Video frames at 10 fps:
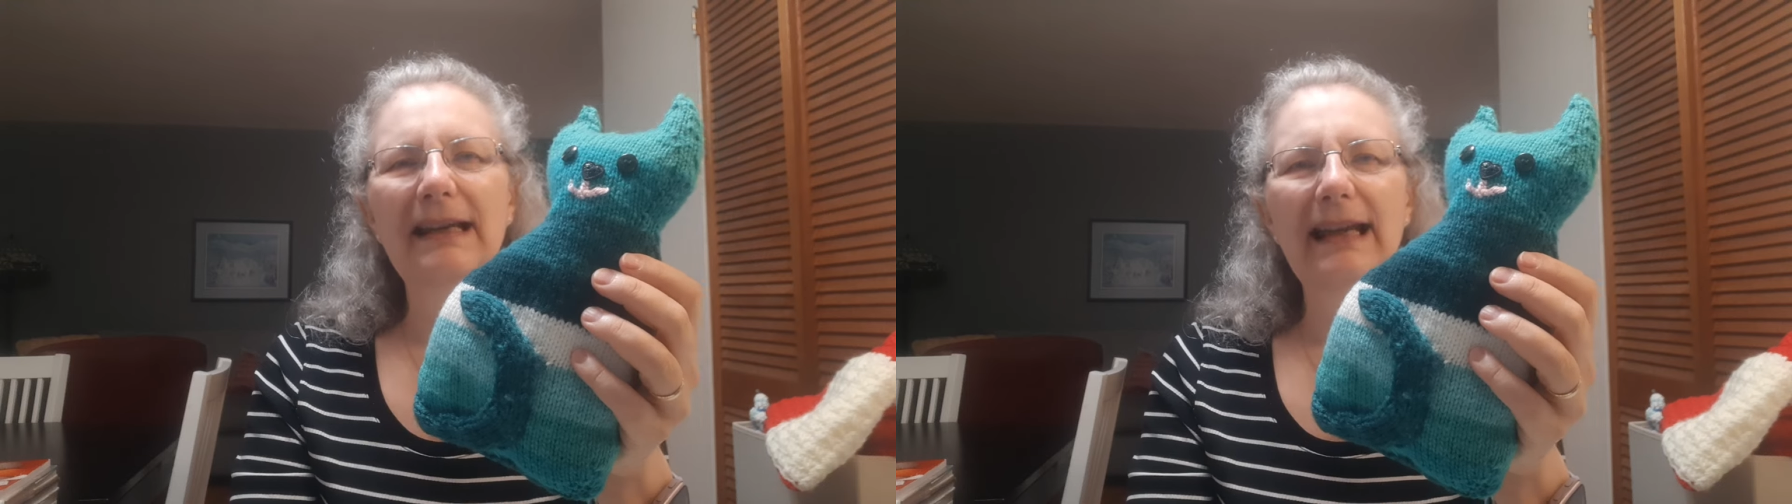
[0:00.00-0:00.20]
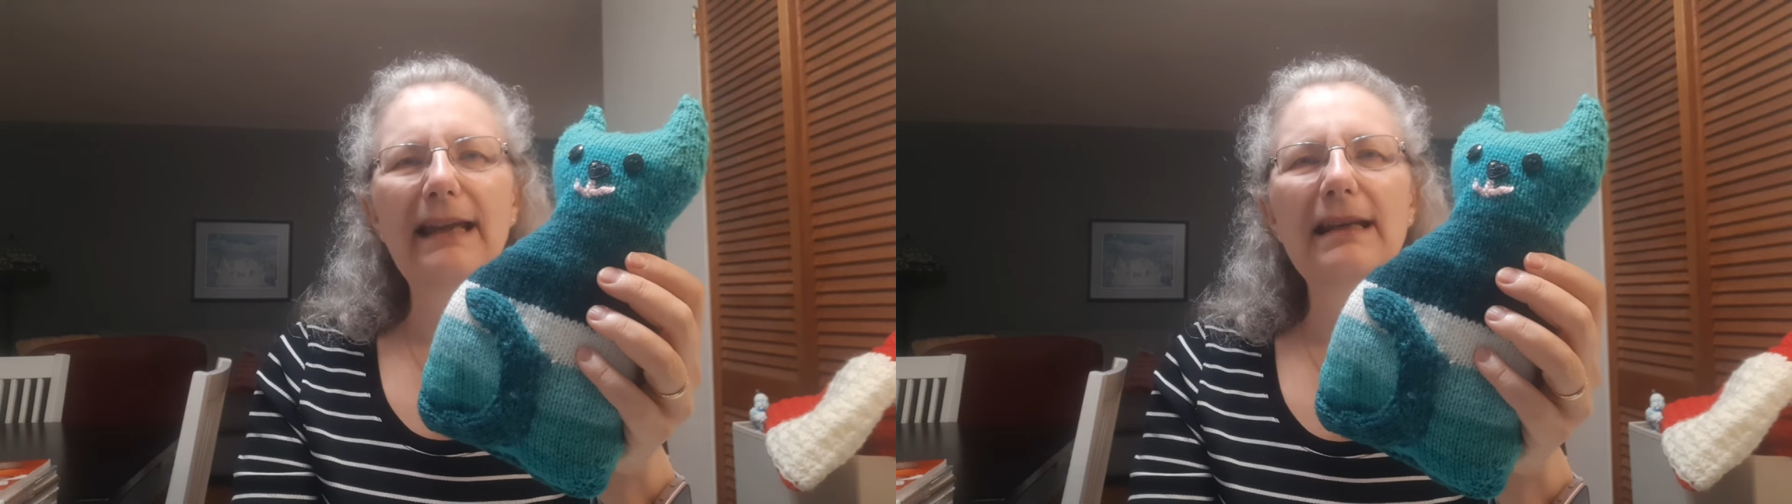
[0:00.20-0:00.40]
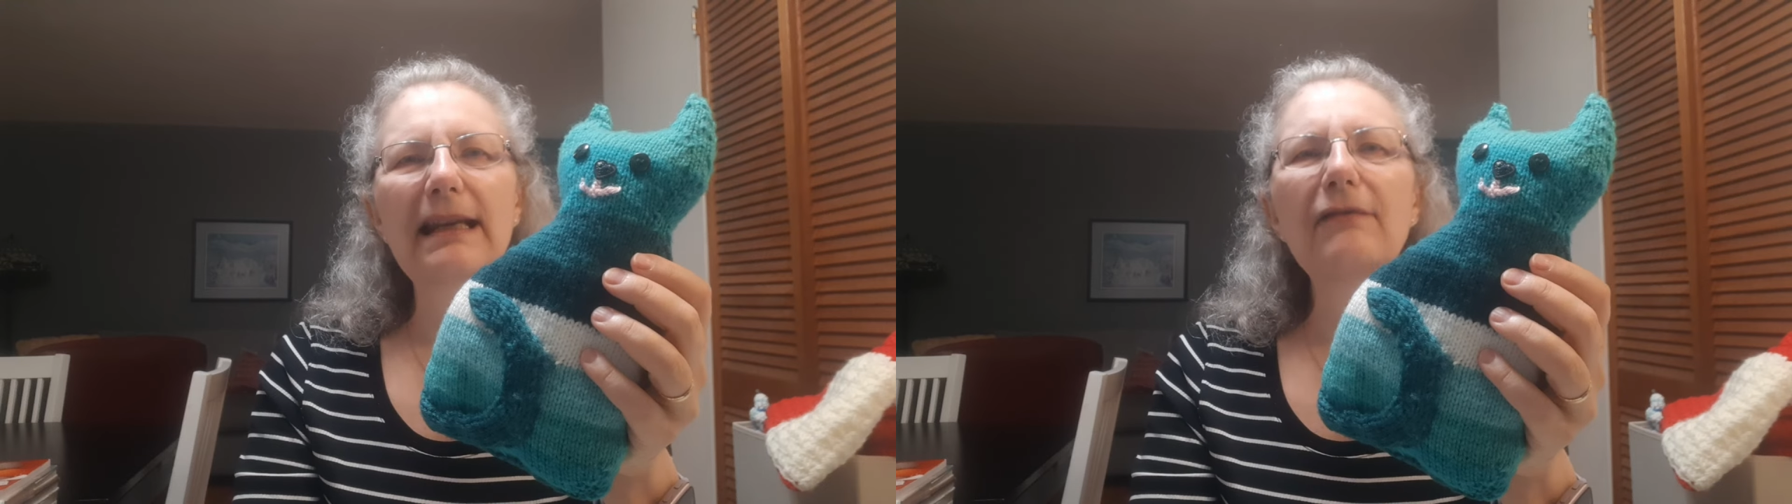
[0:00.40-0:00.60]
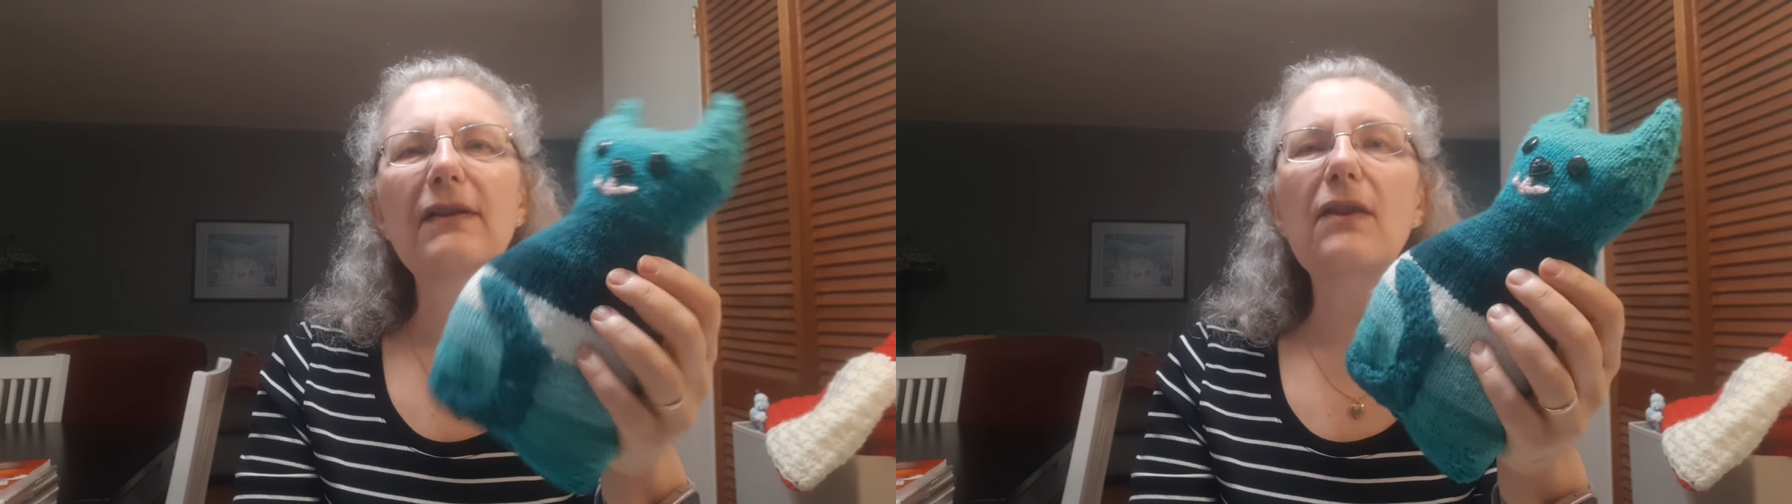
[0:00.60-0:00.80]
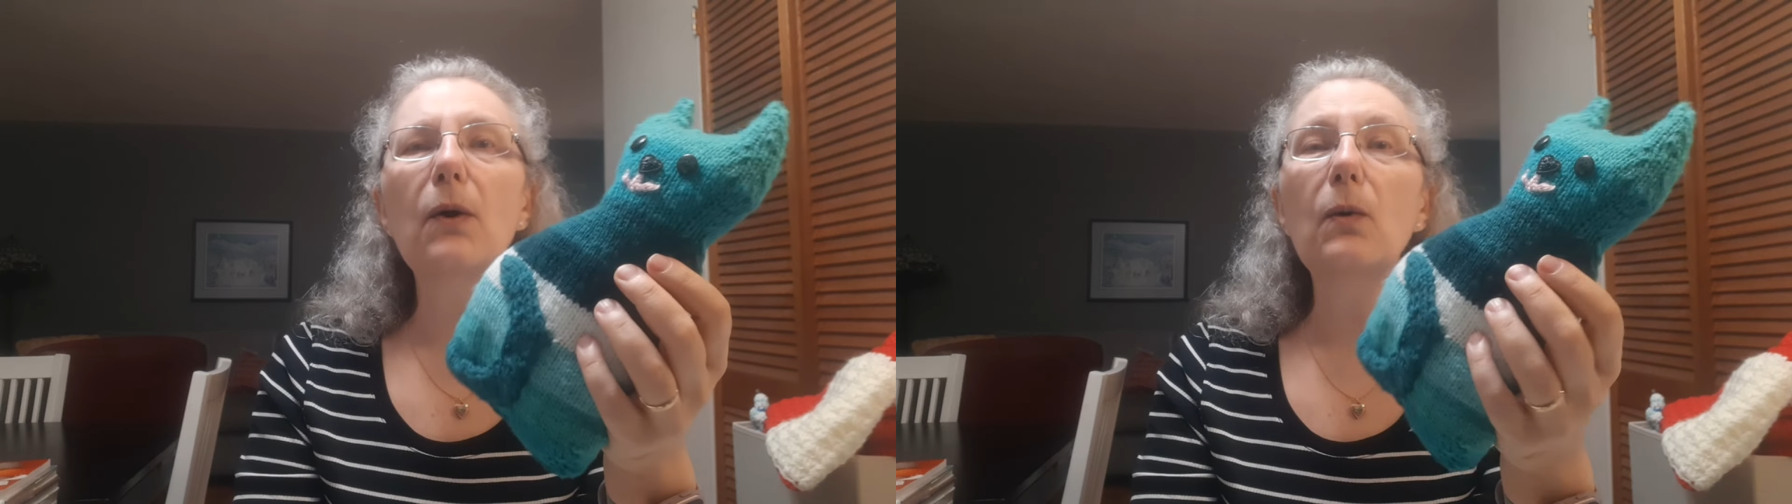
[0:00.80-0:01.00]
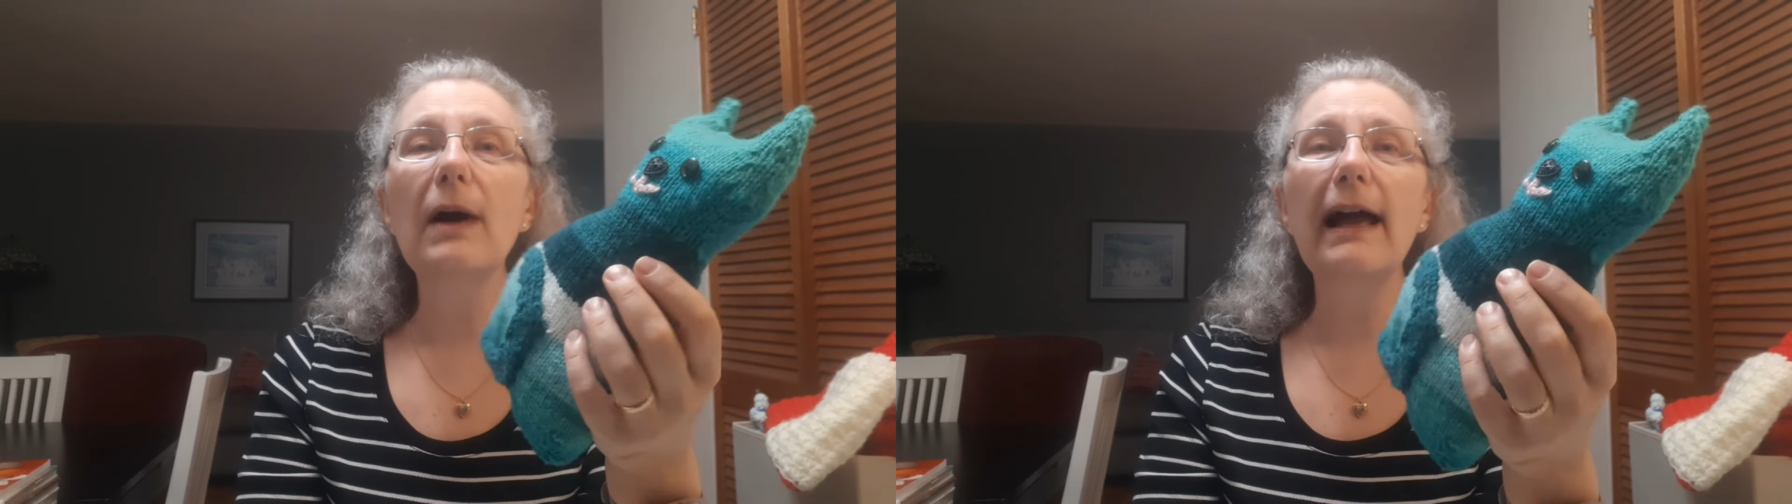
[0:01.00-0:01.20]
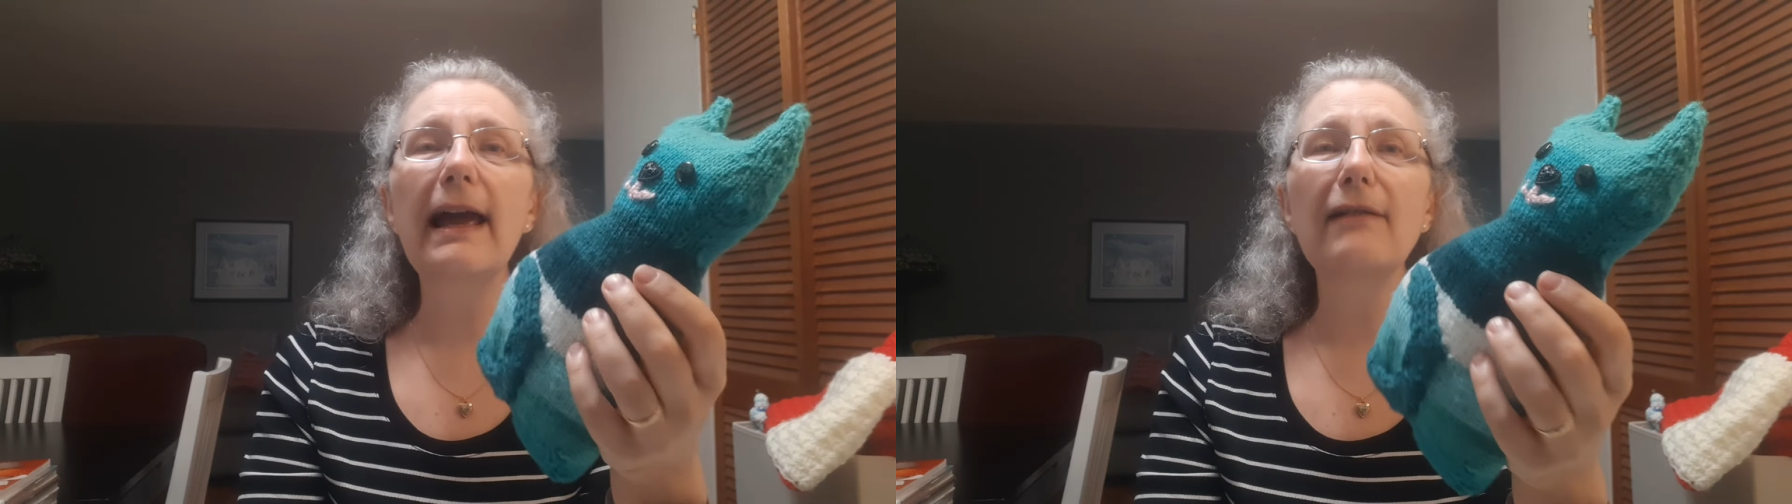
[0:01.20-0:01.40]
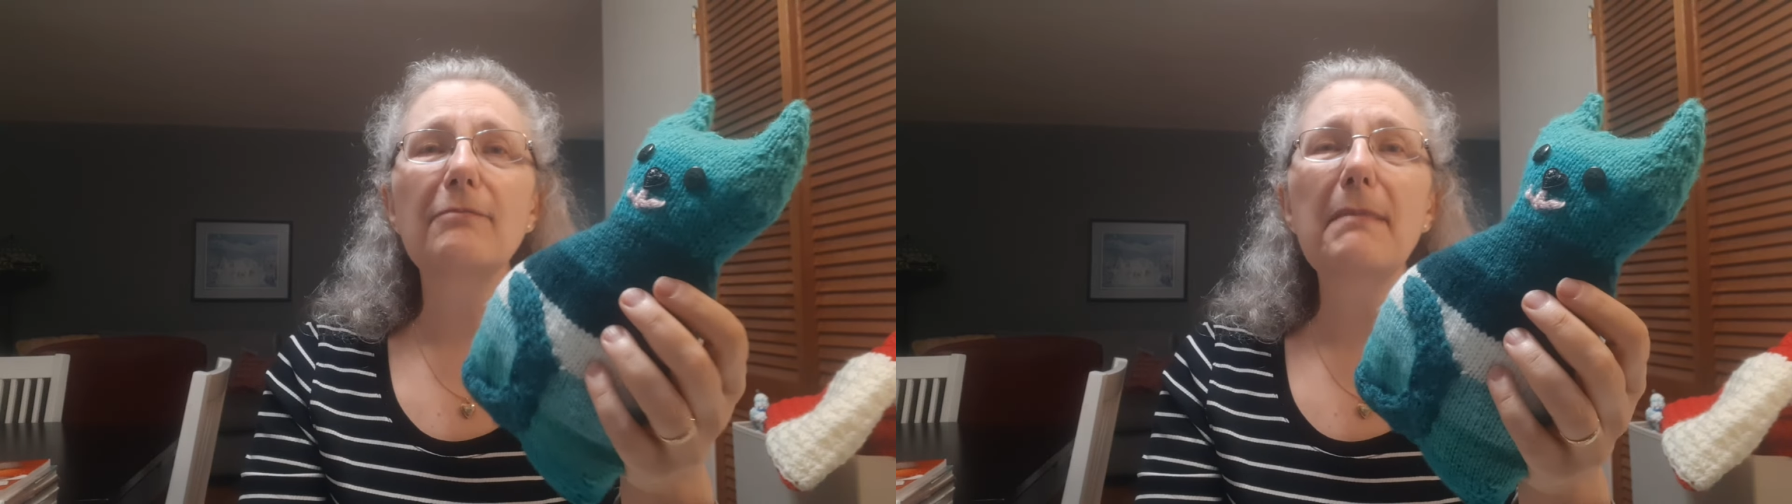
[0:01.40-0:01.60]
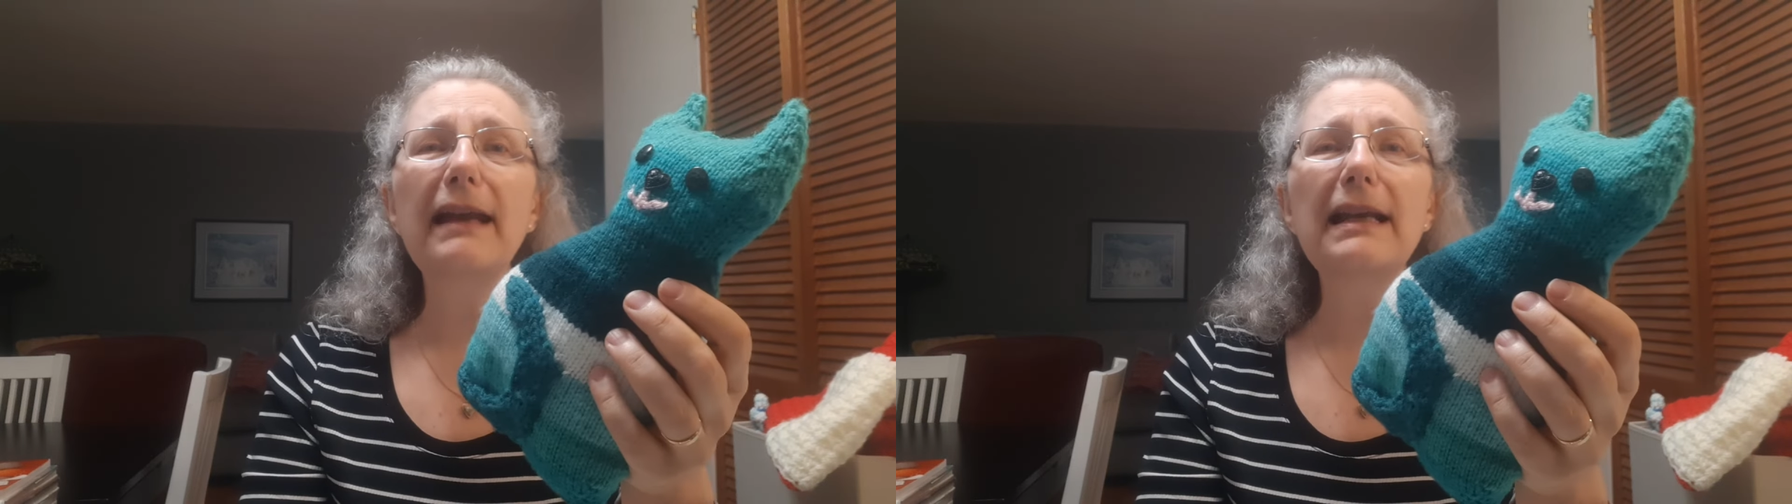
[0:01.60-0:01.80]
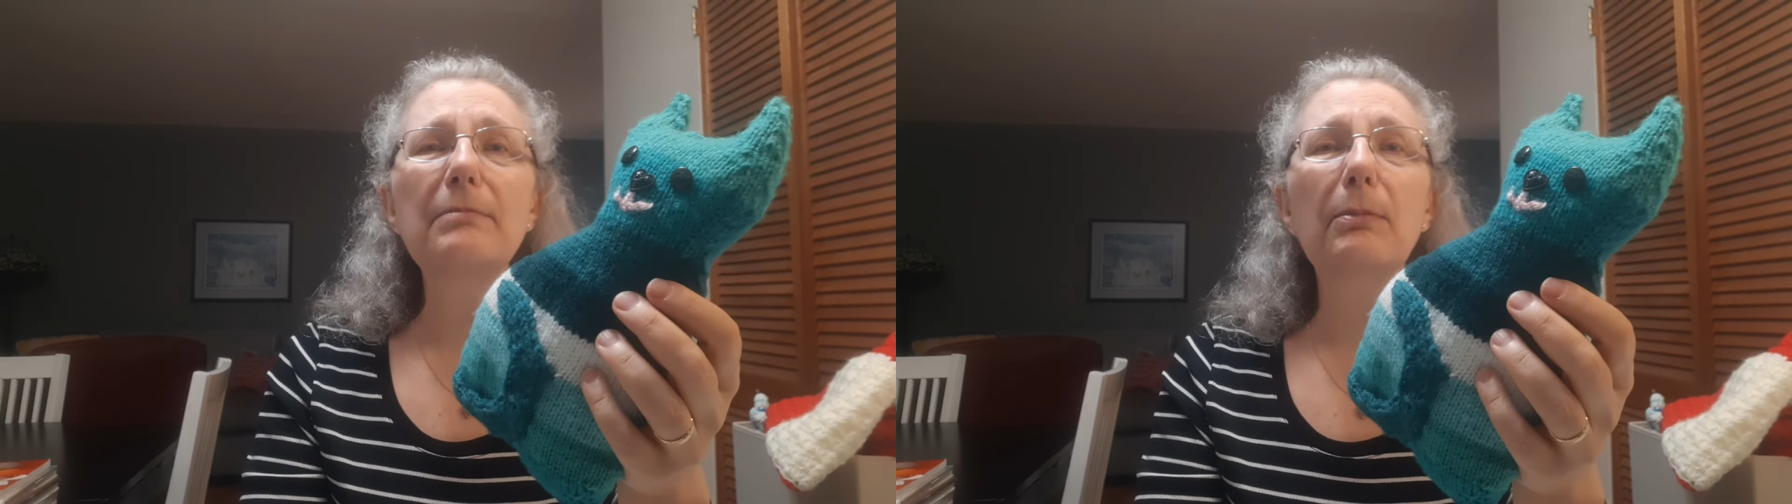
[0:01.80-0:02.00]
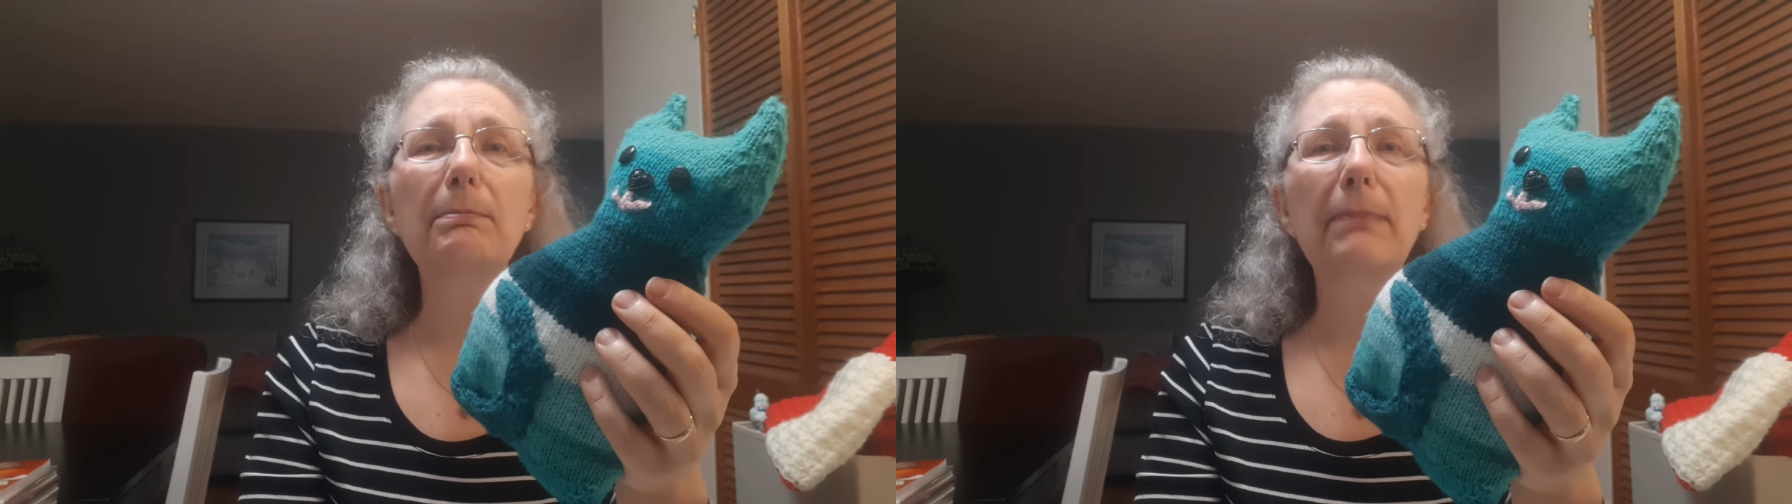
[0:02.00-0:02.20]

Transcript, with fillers: And even though I have many